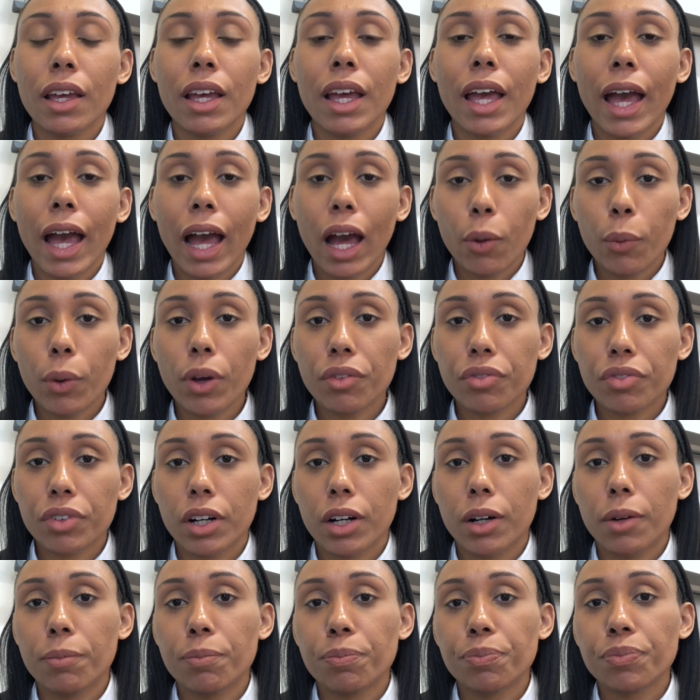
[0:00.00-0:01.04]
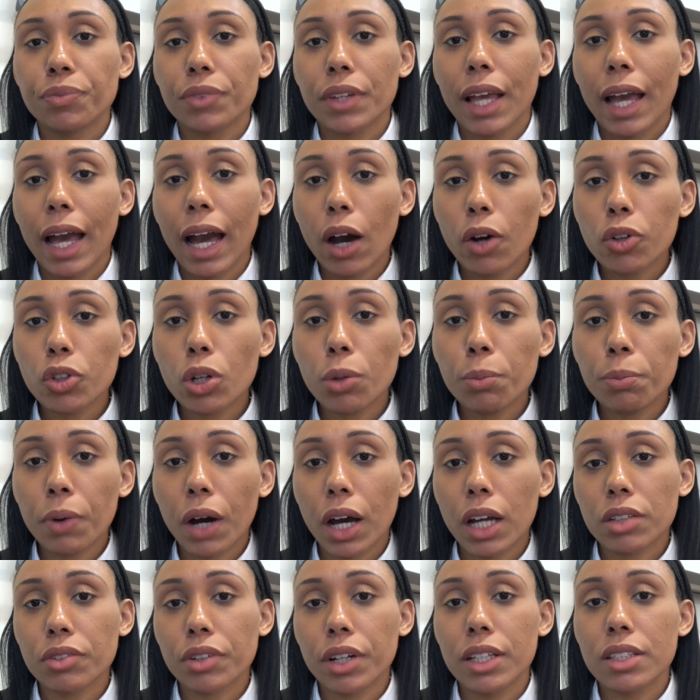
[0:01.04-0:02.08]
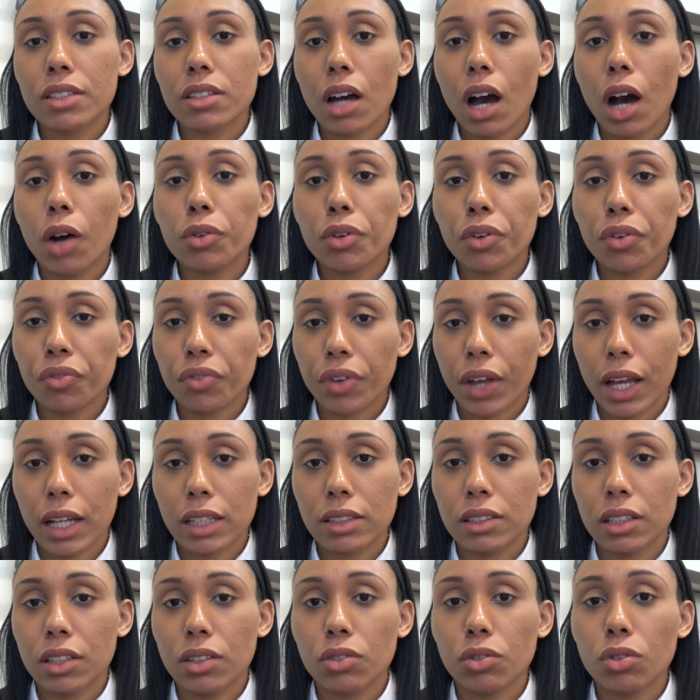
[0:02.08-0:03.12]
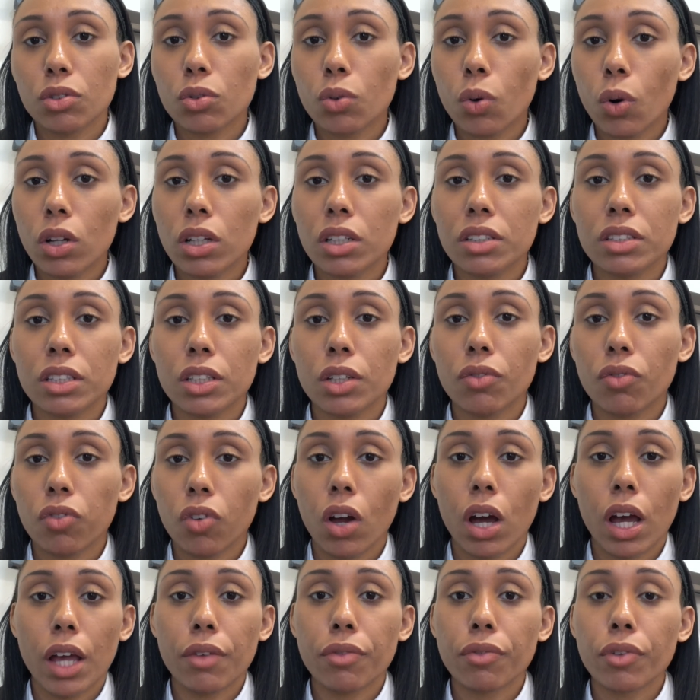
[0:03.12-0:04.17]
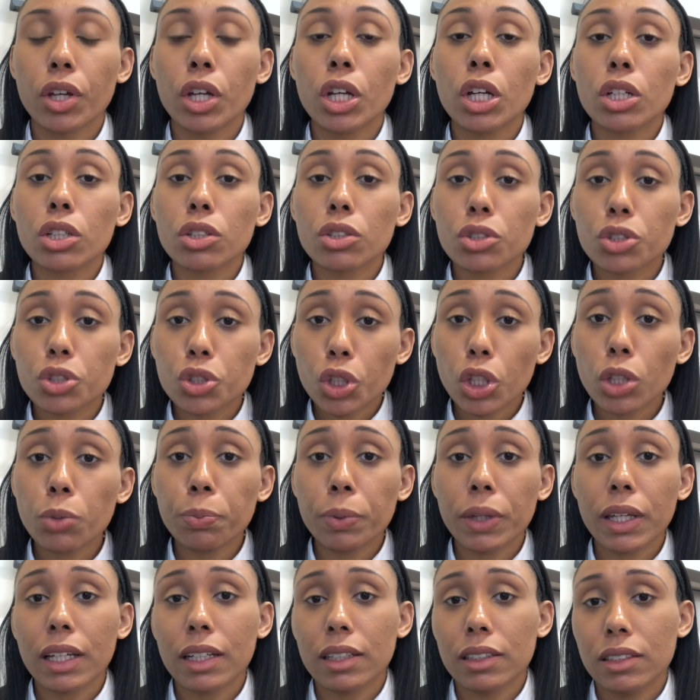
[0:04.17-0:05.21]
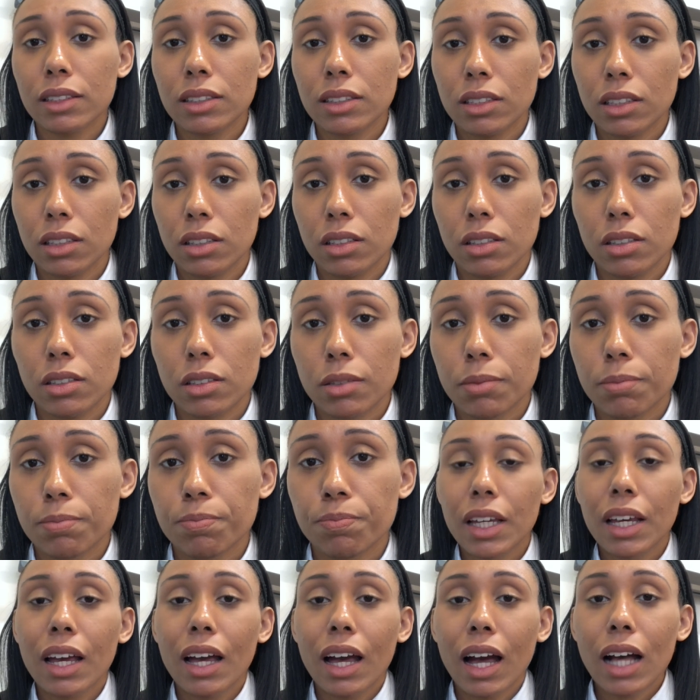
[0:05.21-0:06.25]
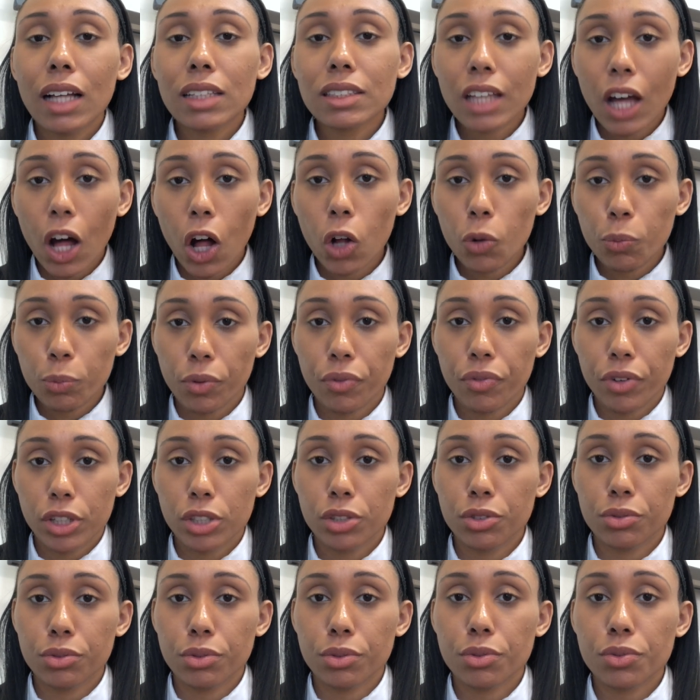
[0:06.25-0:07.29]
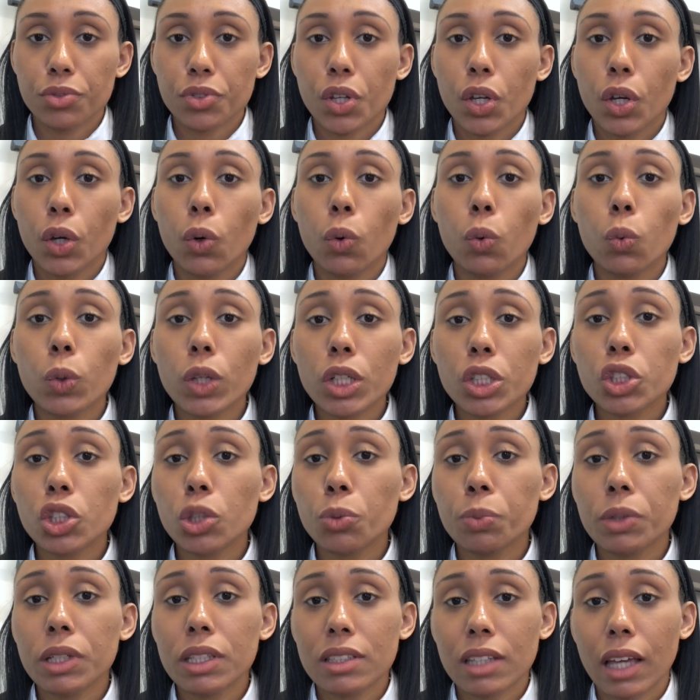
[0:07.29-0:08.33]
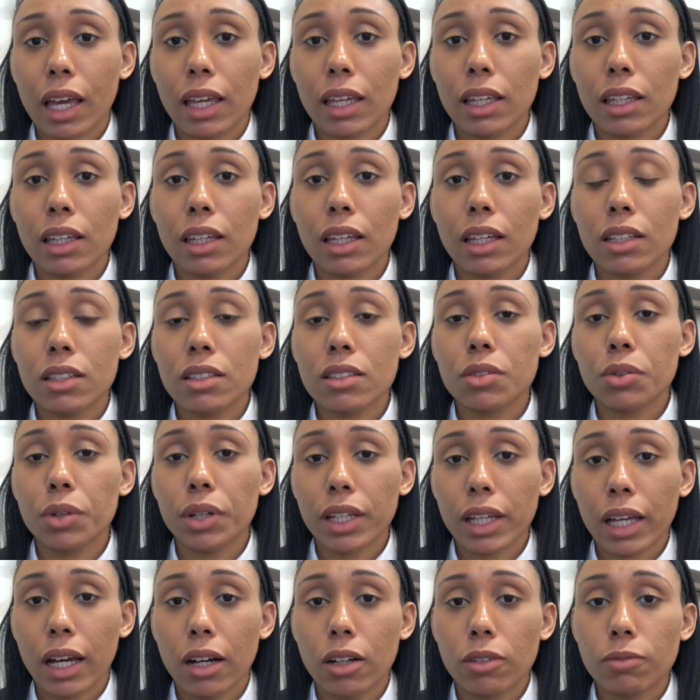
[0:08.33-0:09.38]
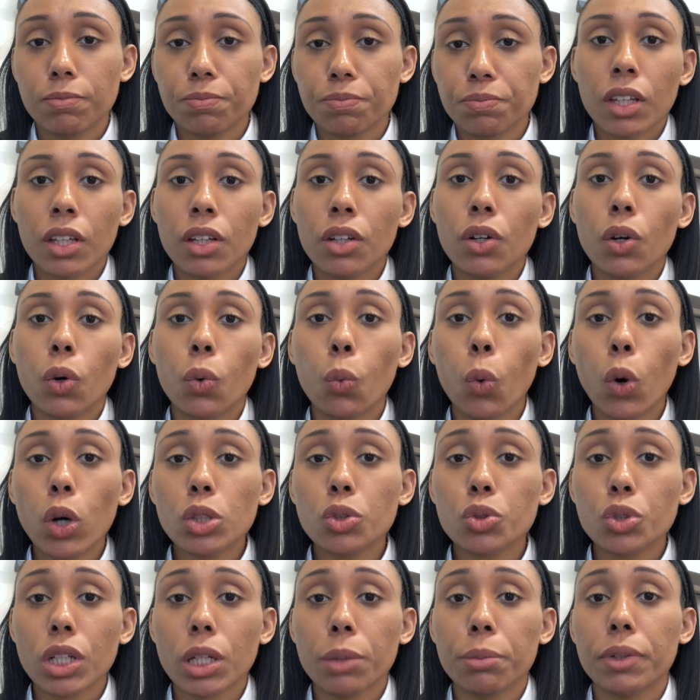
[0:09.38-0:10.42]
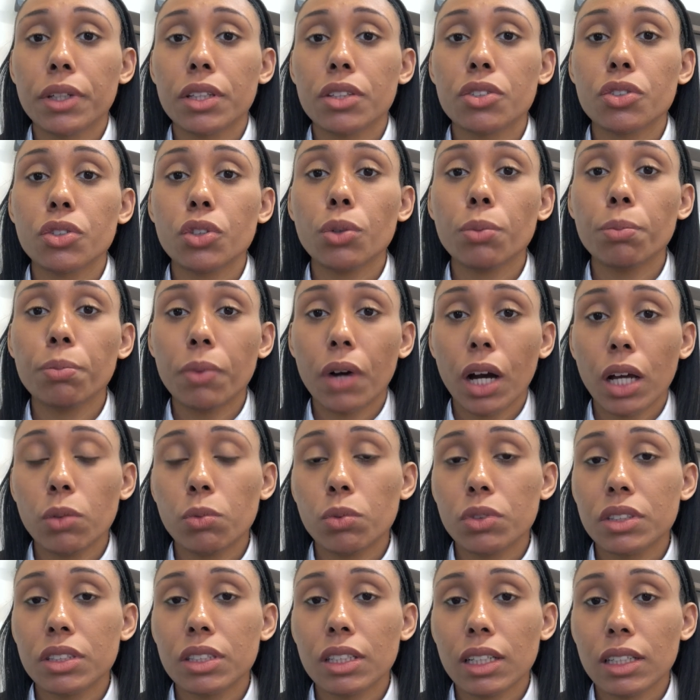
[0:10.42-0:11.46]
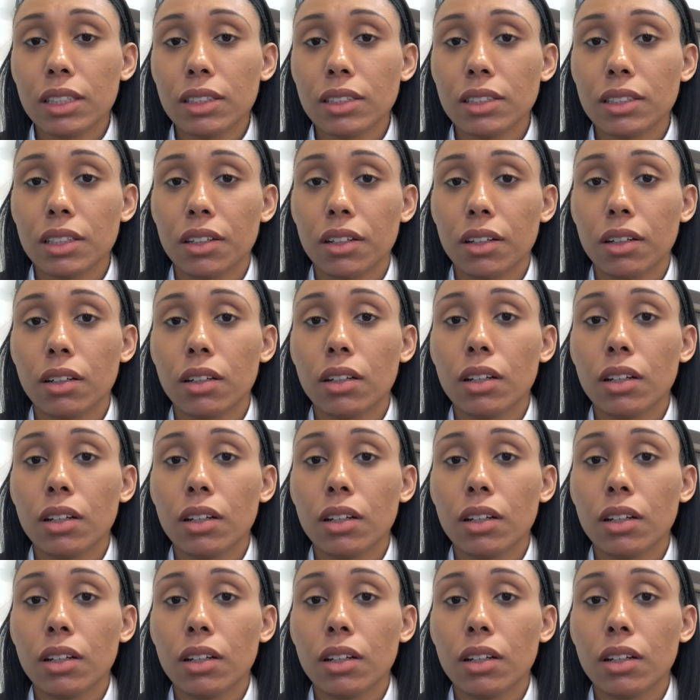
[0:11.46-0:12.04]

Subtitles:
However, how your migraines are affecting your quality of life should be considered. As health professionals, we should be taking into account what treatments you might want to consider,